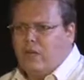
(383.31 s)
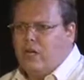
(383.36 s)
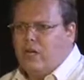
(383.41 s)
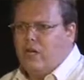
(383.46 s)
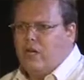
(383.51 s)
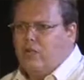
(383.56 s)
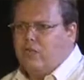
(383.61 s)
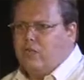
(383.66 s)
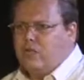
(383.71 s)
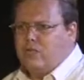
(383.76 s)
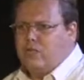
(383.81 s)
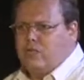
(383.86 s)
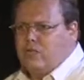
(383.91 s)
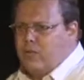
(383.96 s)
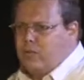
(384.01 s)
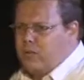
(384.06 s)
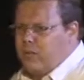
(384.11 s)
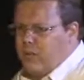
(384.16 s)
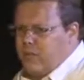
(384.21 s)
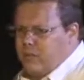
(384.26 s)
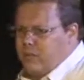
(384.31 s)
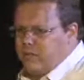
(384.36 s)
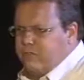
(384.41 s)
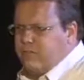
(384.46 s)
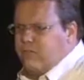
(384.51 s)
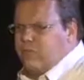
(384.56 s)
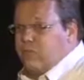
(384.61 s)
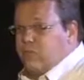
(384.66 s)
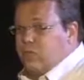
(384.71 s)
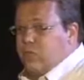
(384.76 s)
Uh, in some parts
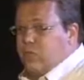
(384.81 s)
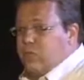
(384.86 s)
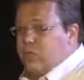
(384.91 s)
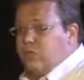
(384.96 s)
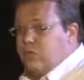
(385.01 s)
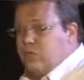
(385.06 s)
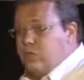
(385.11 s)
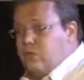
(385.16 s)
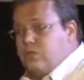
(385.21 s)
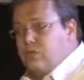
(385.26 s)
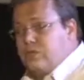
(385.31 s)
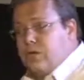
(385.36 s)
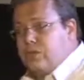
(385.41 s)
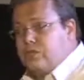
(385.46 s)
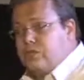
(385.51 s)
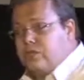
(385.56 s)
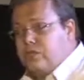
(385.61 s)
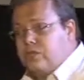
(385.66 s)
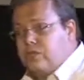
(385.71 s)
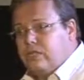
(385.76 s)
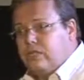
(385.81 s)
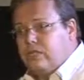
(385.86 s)
of this world, not so much.